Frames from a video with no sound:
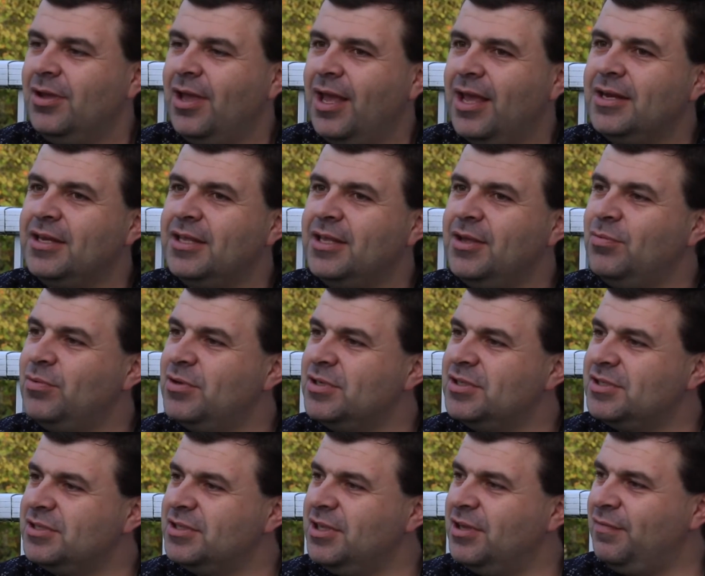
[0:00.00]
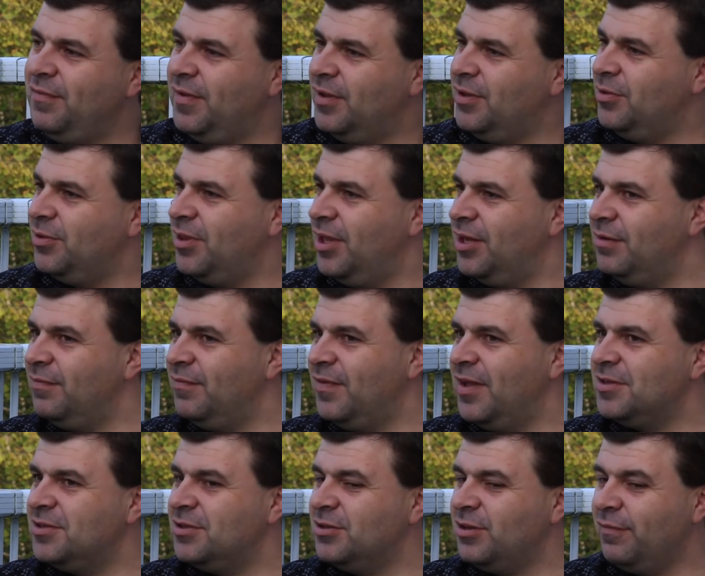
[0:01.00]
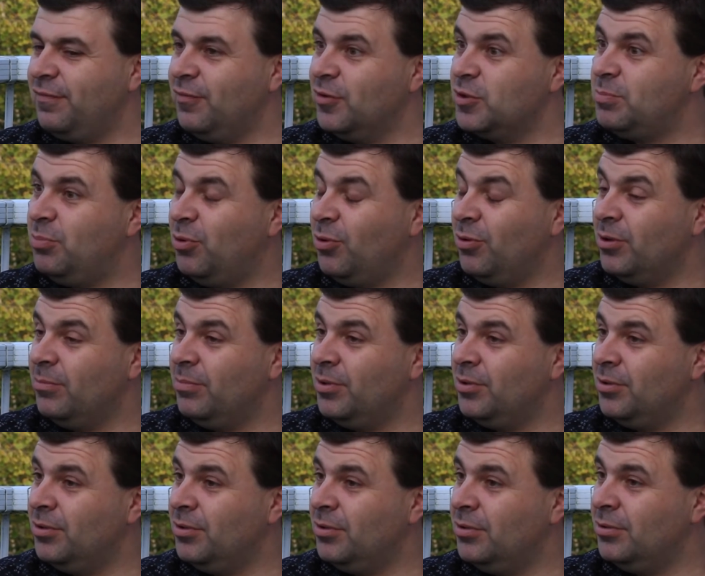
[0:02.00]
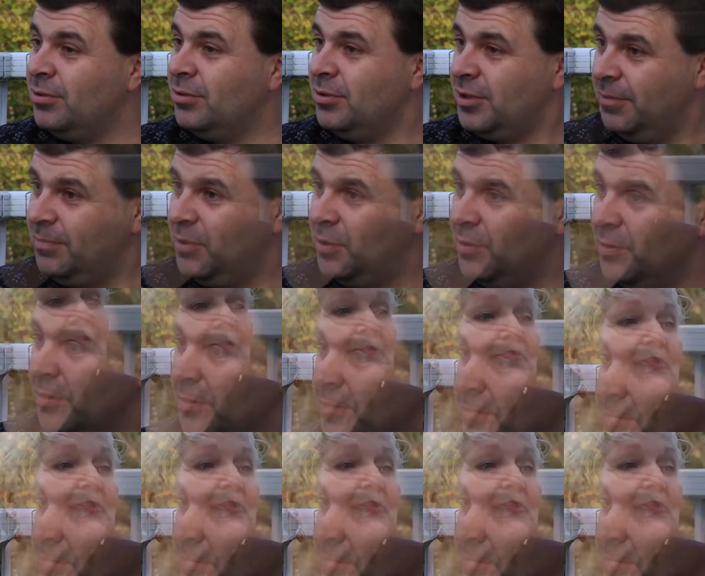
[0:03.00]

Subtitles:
and he was the fellow that invented the first portable computer.